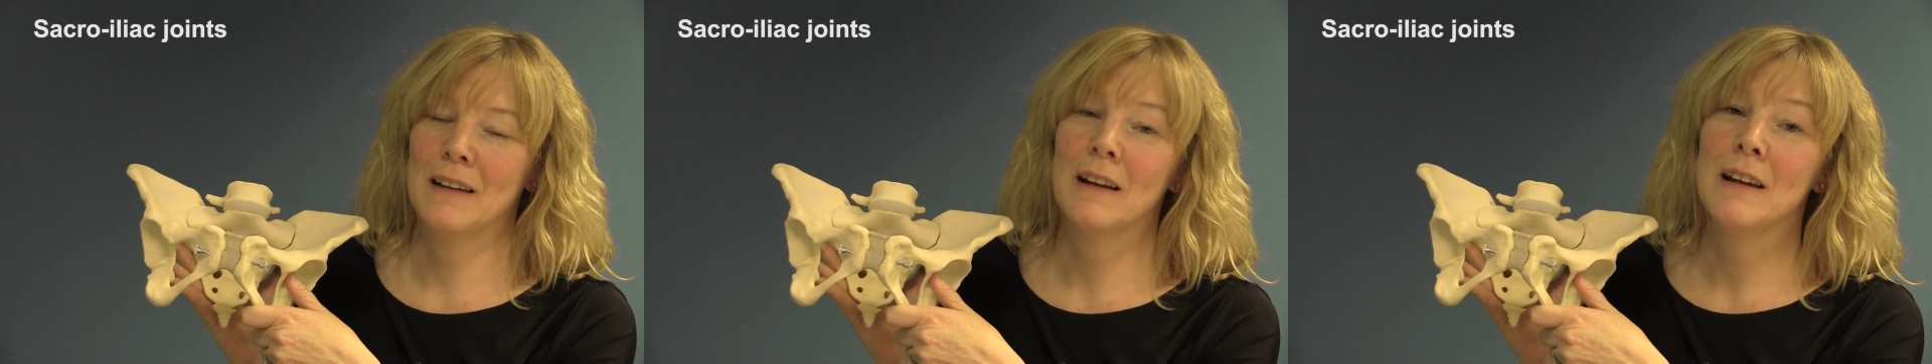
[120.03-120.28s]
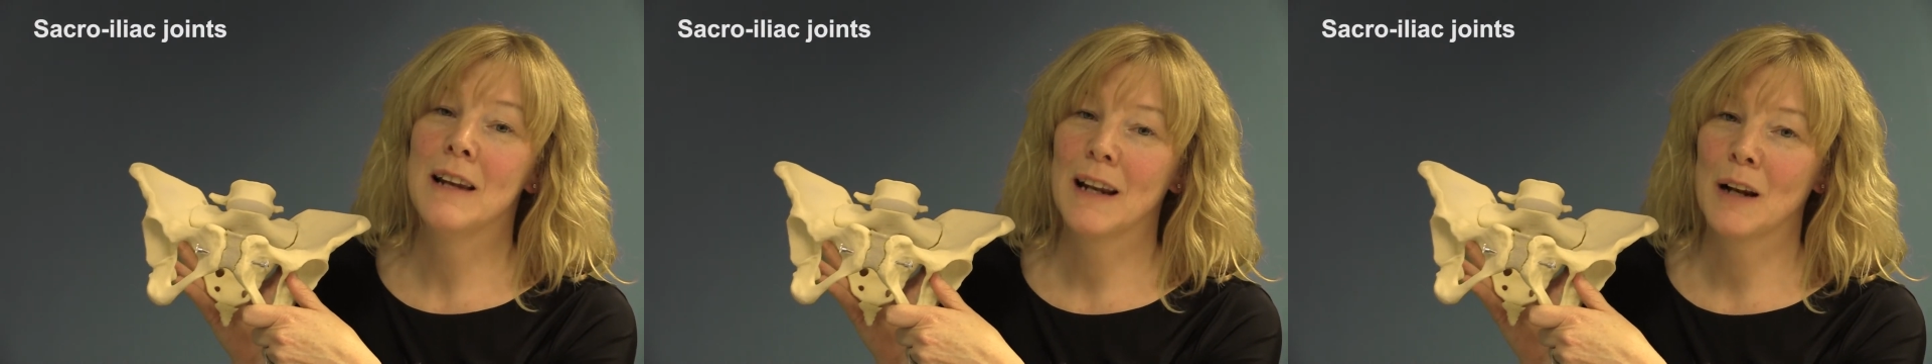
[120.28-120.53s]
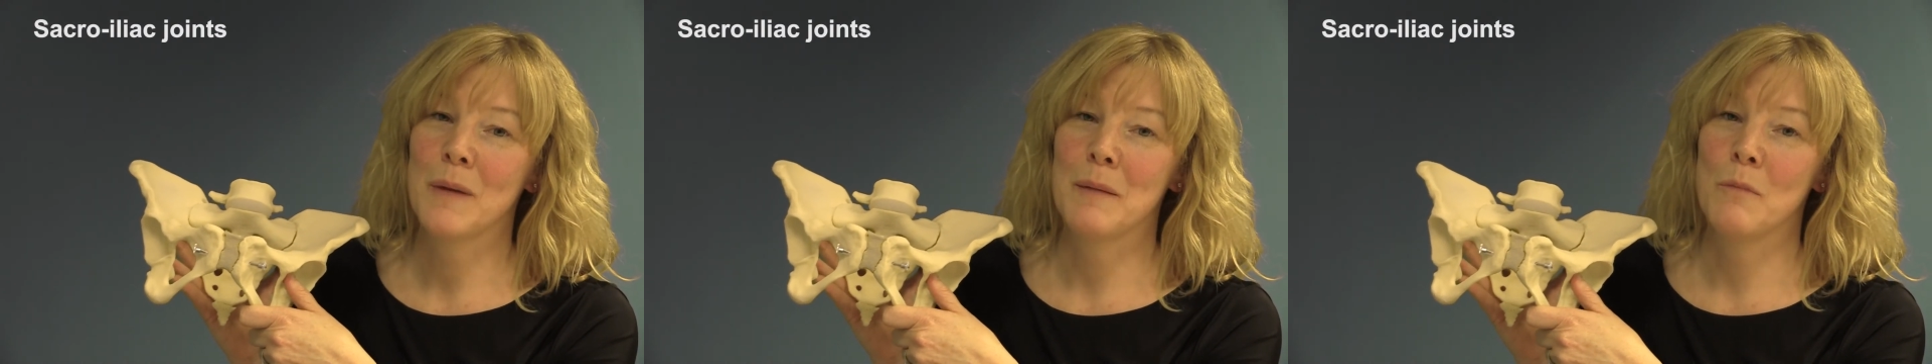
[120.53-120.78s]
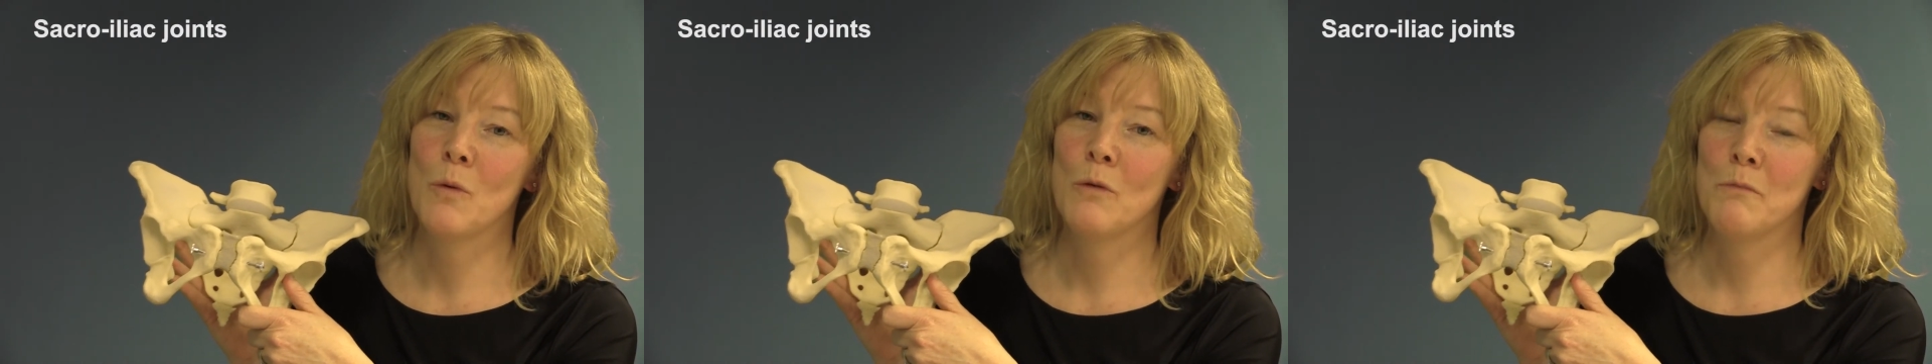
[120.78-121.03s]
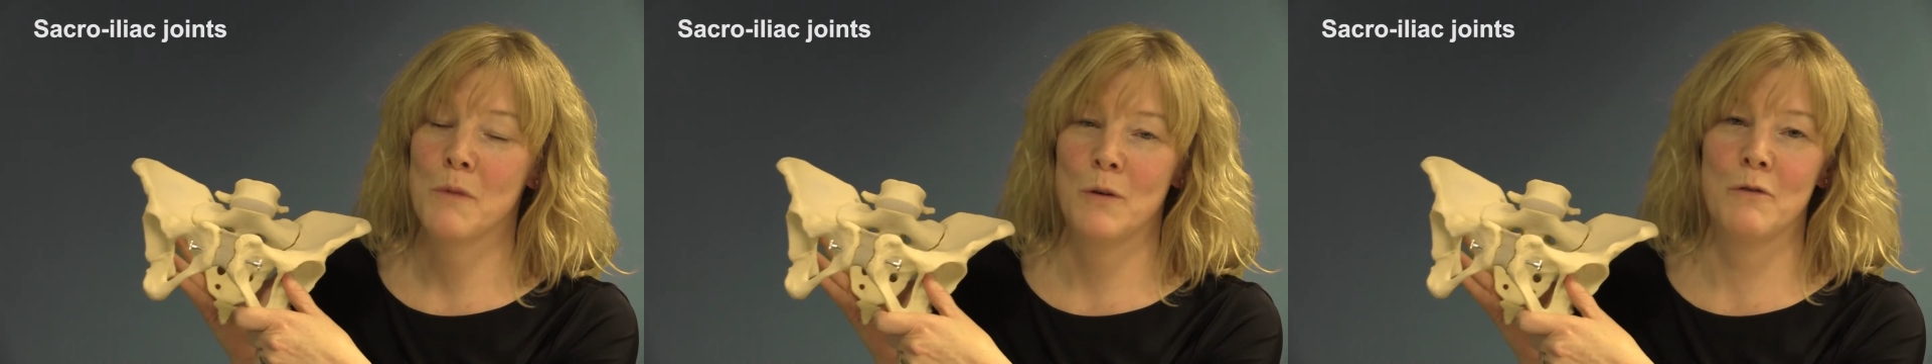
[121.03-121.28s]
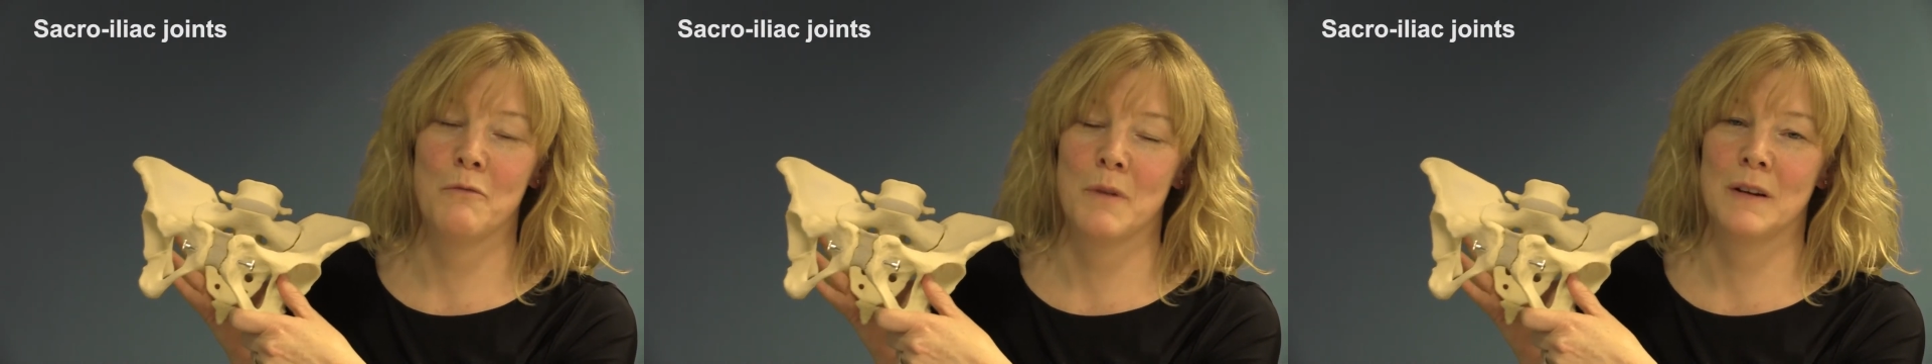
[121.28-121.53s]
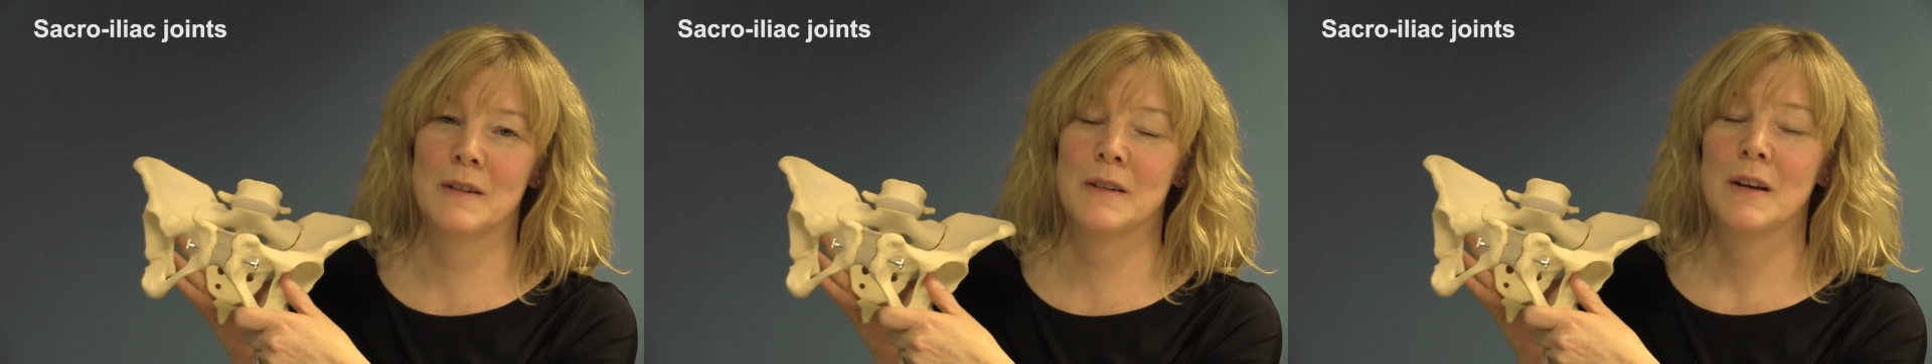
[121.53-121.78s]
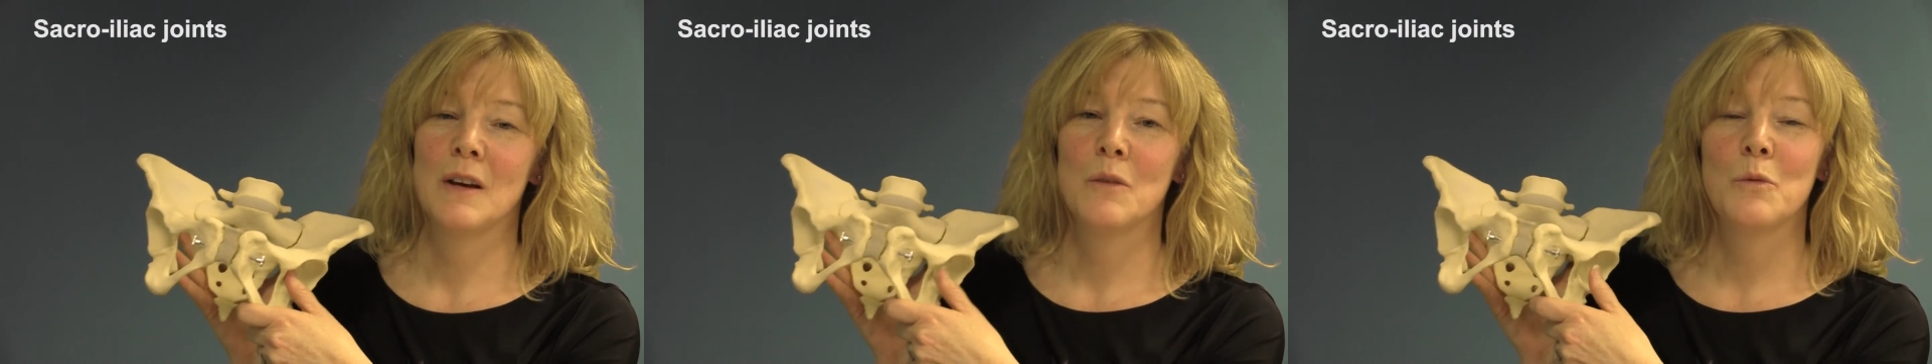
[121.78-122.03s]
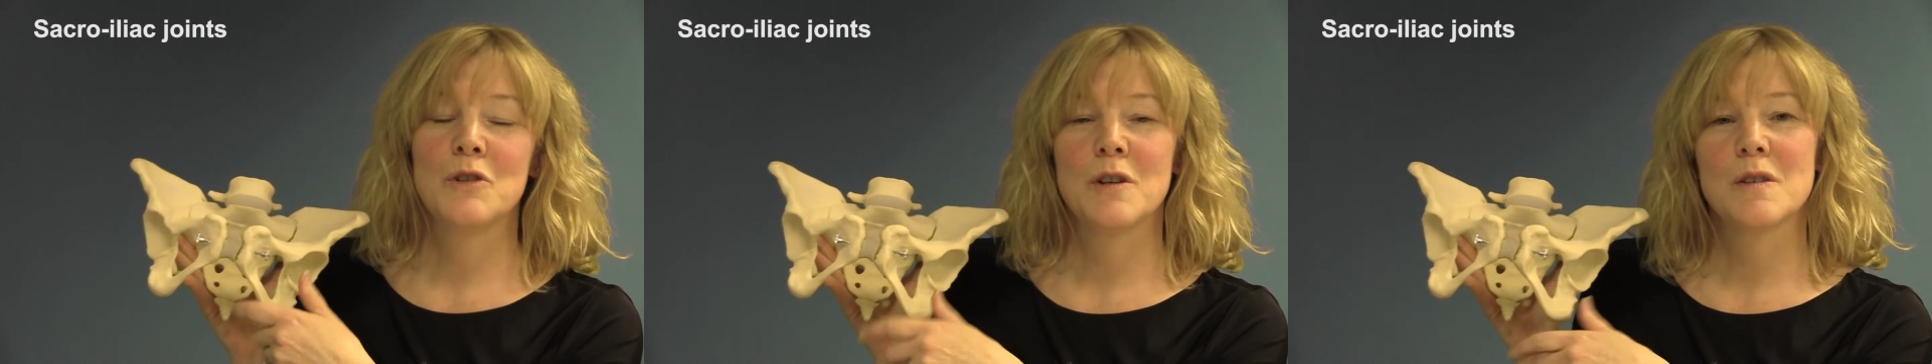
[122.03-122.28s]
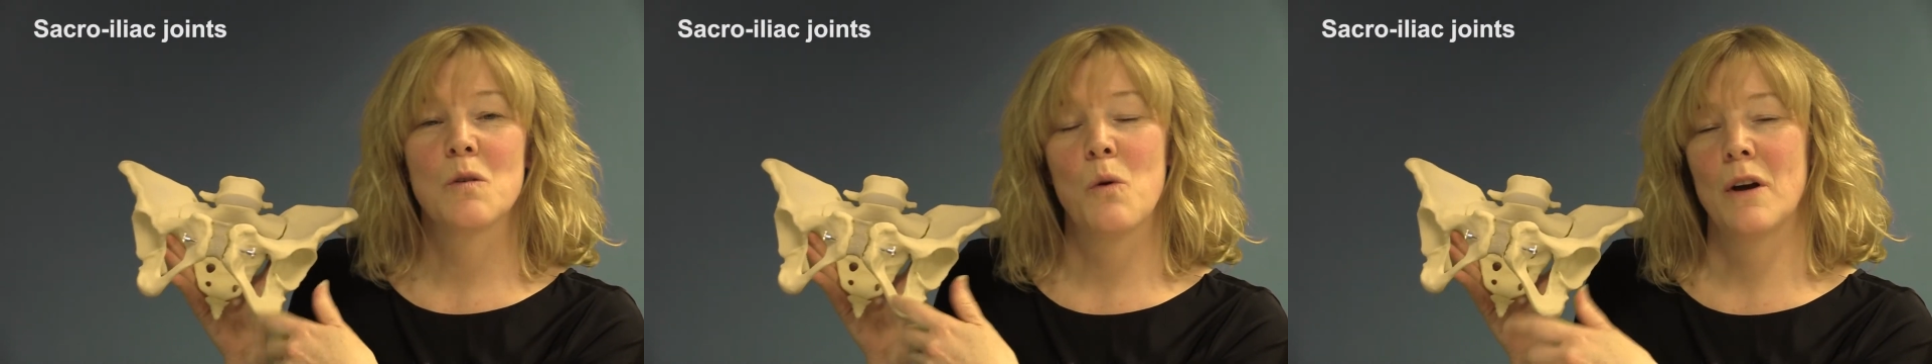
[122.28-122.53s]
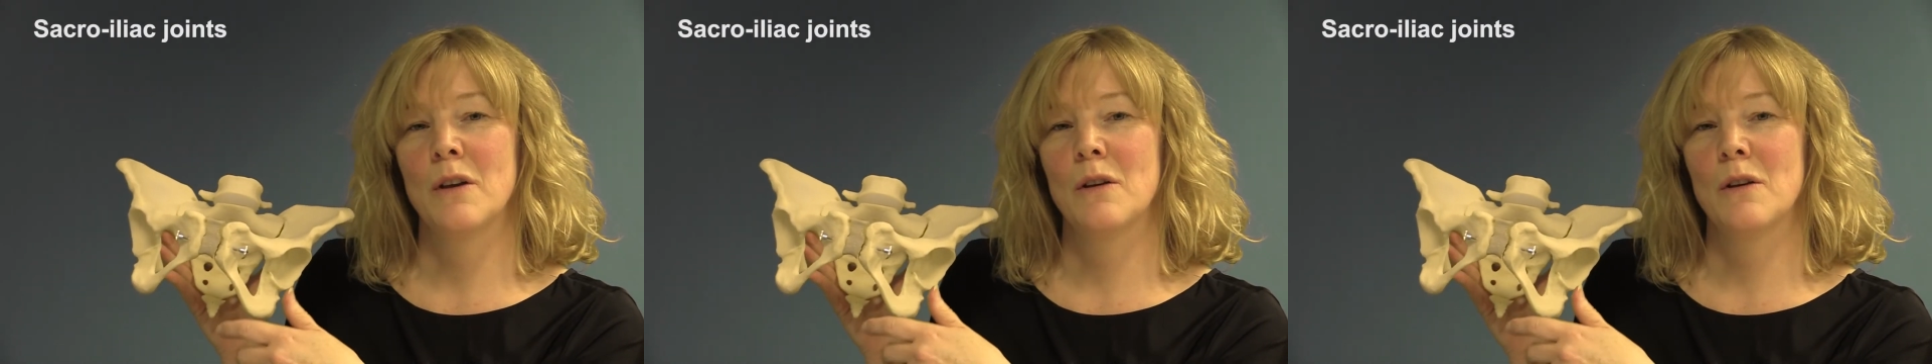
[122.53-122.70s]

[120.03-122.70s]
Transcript: and a little bit more movement, which is quite